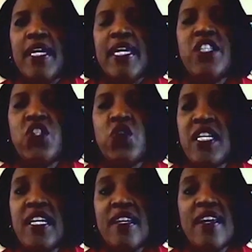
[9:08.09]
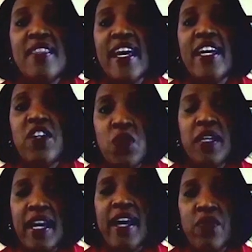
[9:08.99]
it's unique in that you
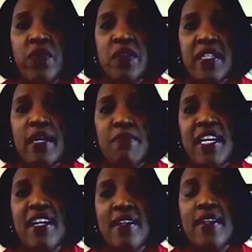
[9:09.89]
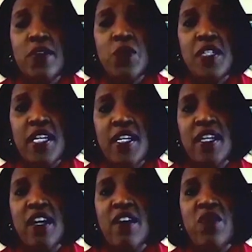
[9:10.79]
can have real-time data and
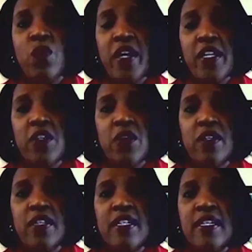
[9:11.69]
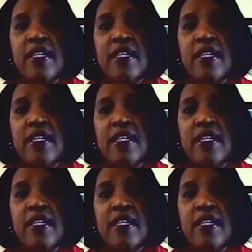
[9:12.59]
understanding of what your